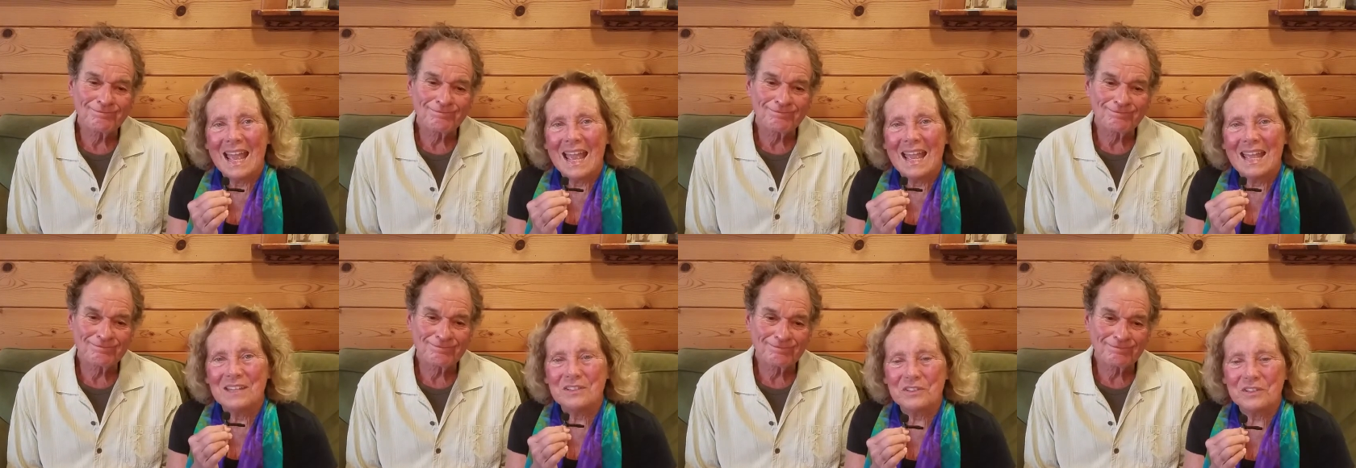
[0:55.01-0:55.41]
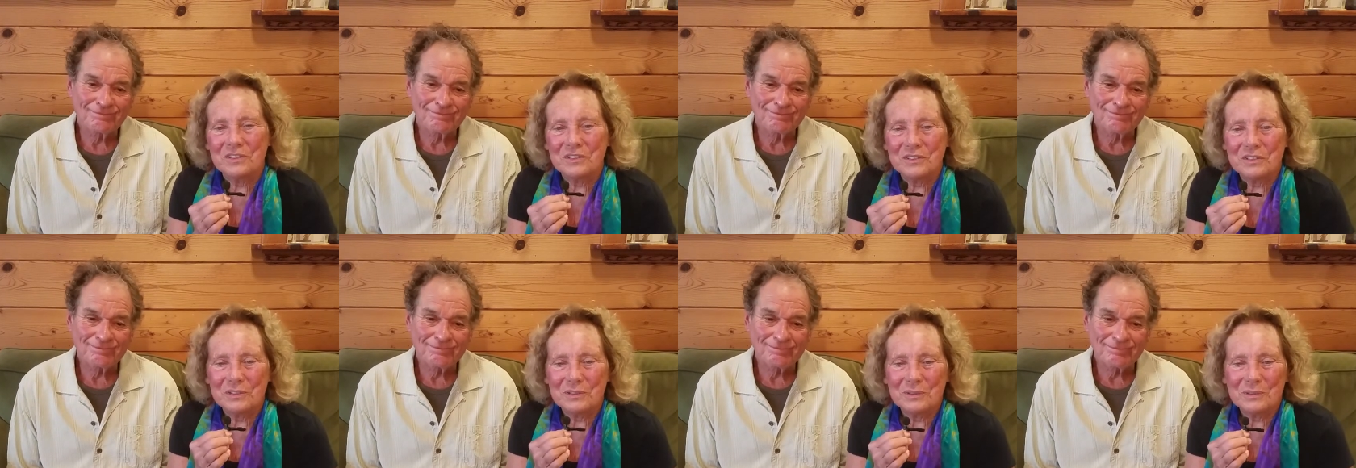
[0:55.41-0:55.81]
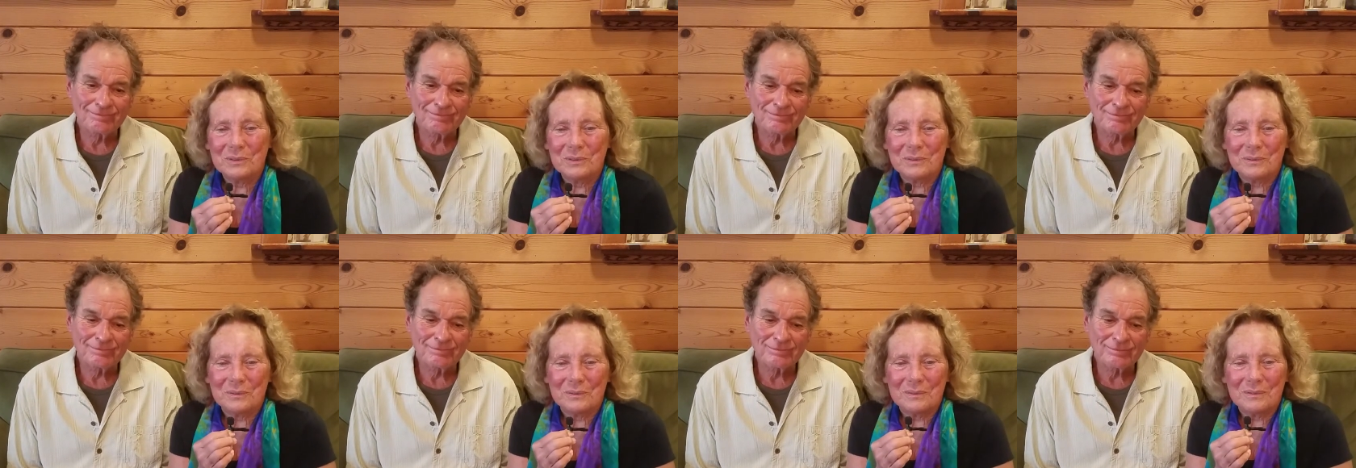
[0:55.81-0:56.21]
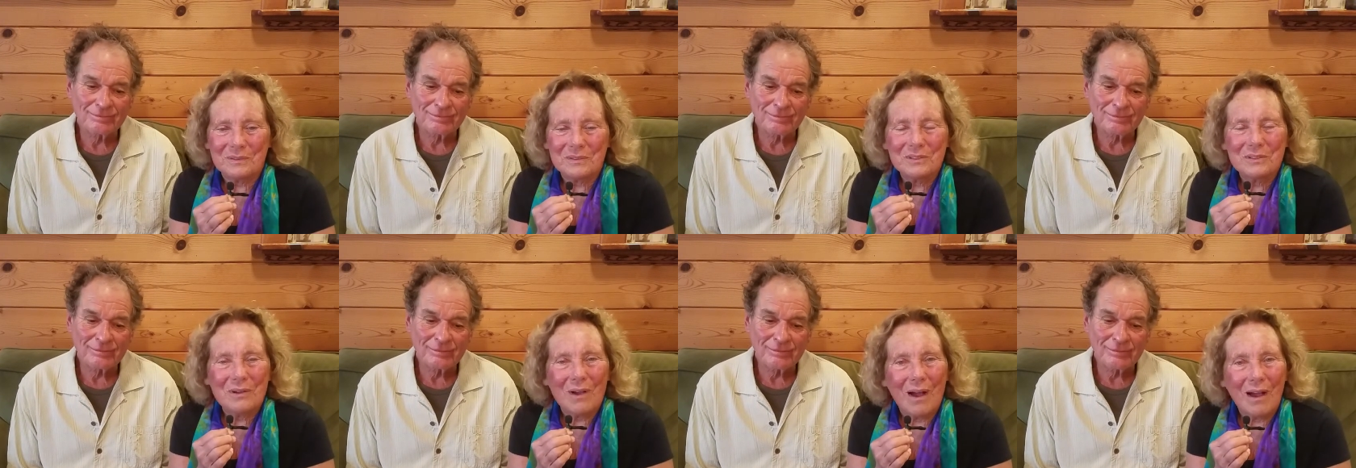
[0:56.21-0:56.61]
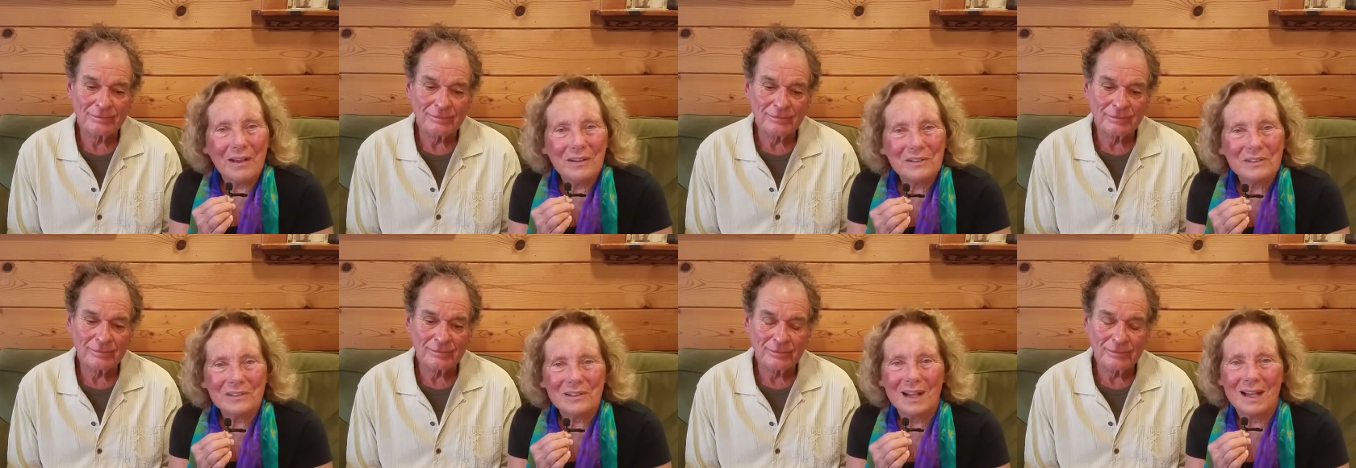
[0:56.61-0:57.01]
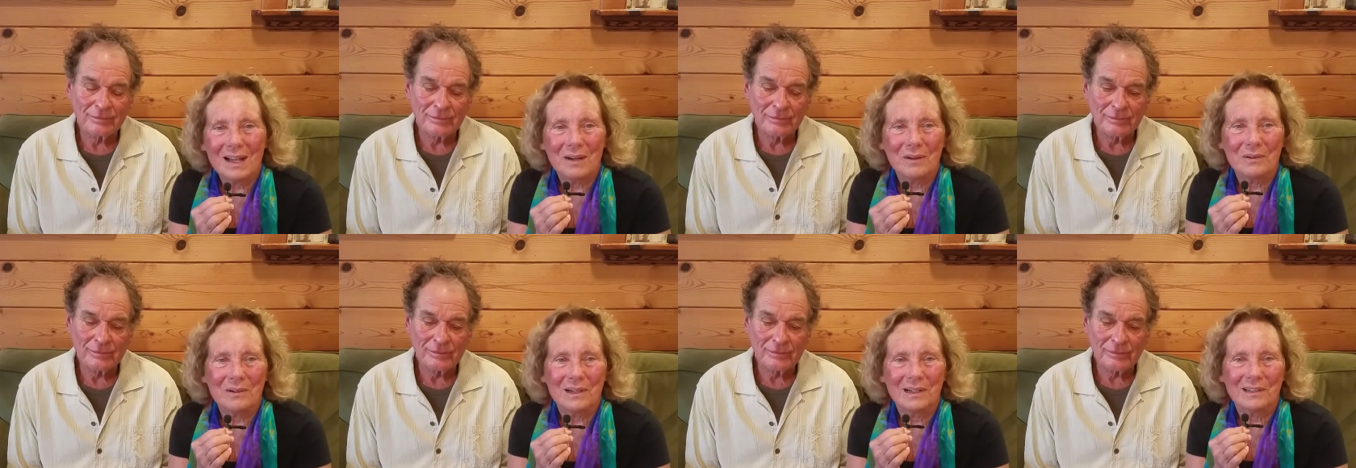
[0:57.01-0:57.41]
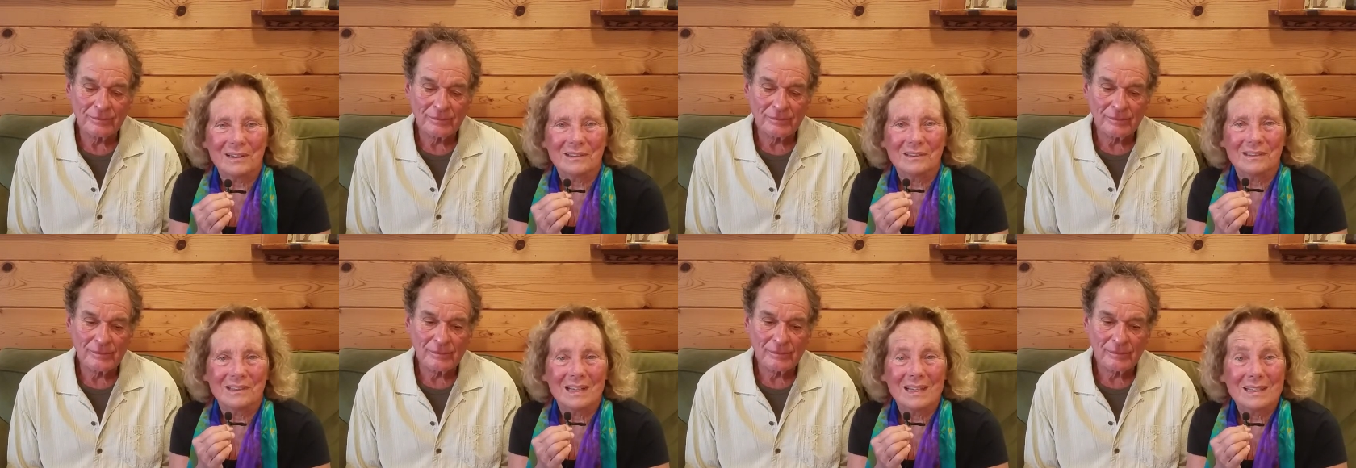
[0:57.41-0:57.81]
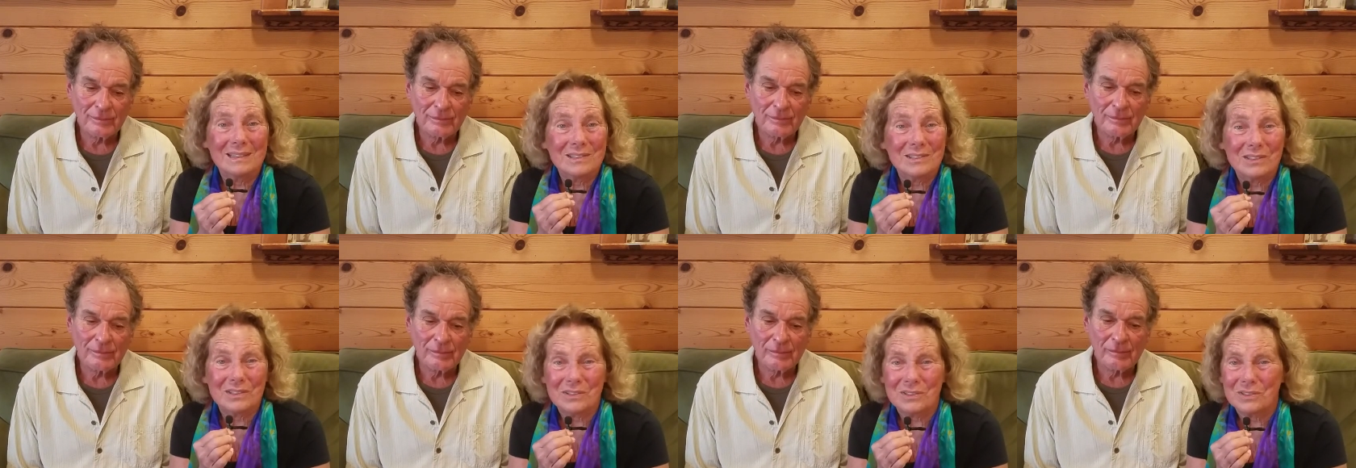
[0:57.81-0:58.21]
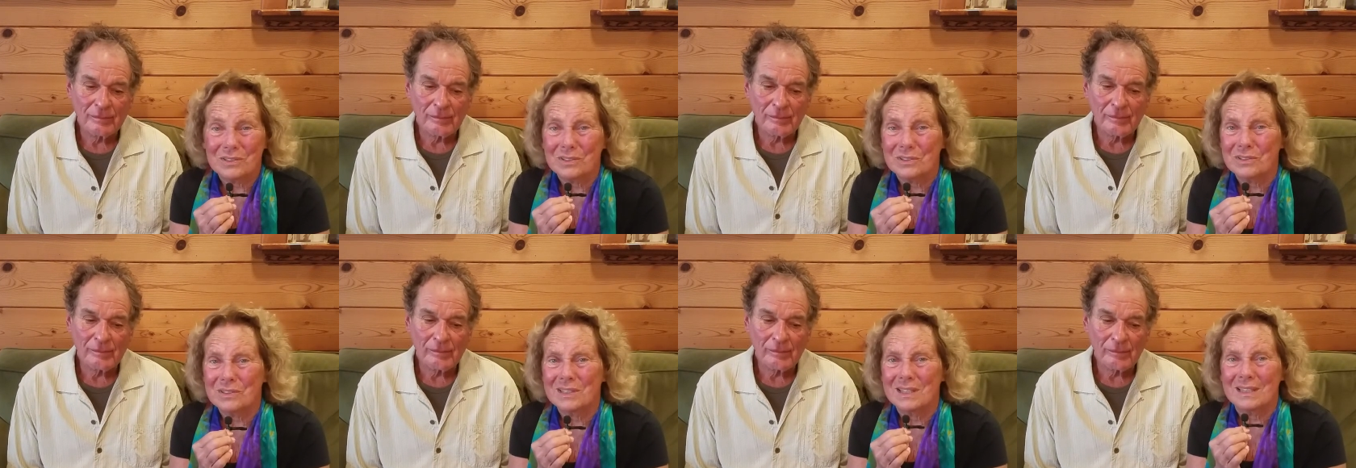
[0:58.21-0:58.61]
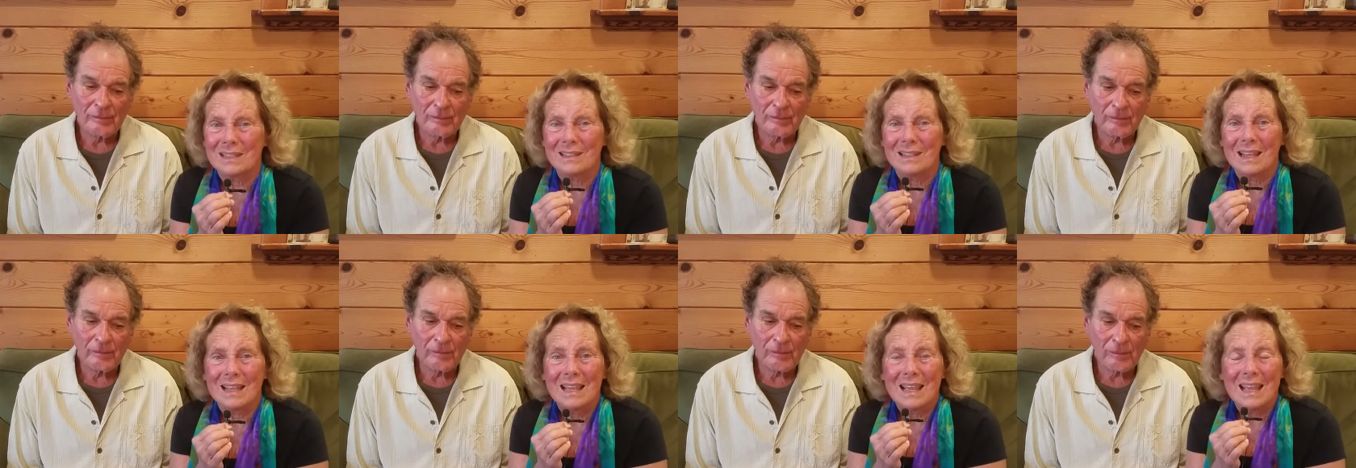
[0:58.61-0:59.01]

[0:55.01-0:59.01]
Speaker 1: and just to to honor how our ancestors and,